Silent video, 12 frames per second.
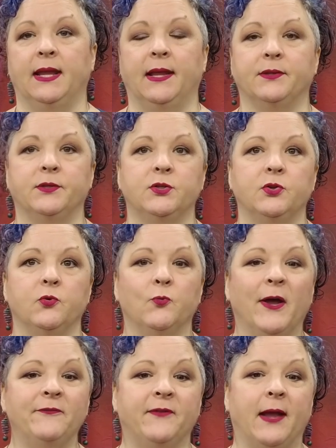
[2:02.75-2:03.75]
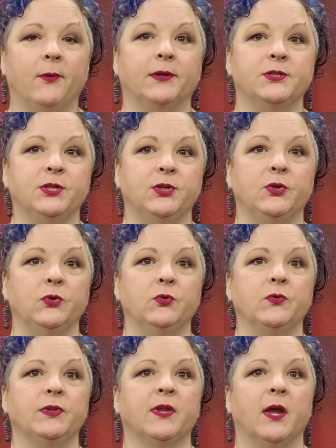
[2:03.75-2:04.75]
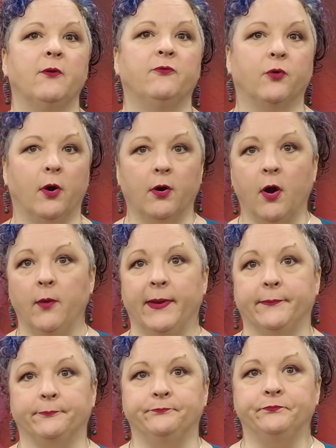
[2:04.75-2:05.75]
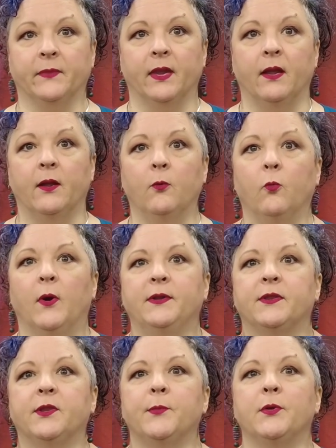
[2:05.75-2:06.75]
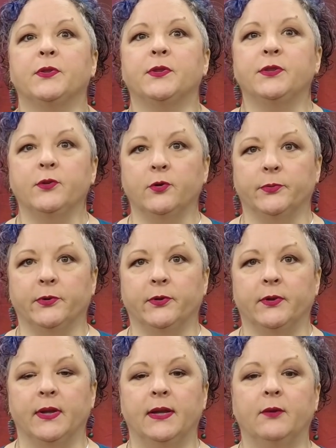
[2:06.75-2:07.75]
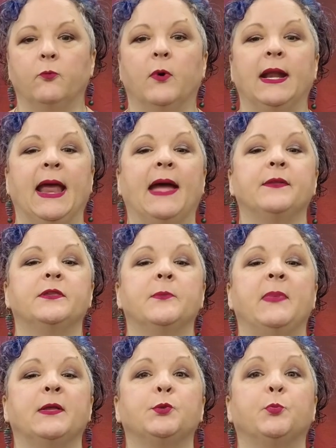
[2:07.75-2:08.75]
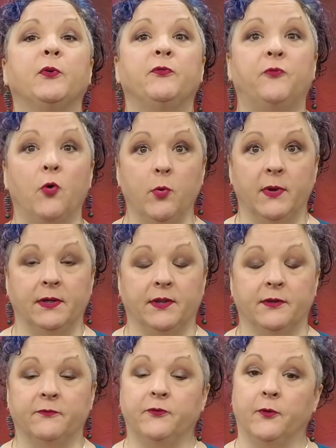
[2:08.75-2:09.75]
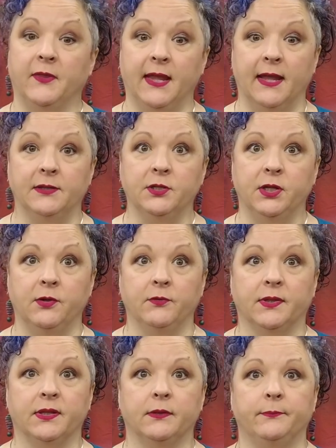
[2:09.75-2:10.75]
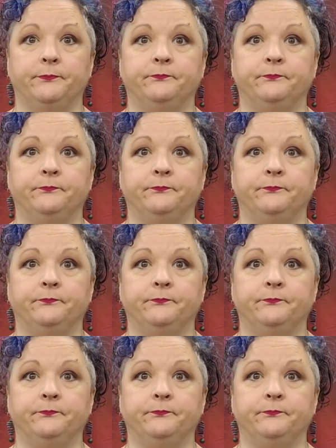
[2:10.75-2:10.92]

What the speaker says: as to what fabric to use for our garment. What's the most suitable? What has the best performance for the end use?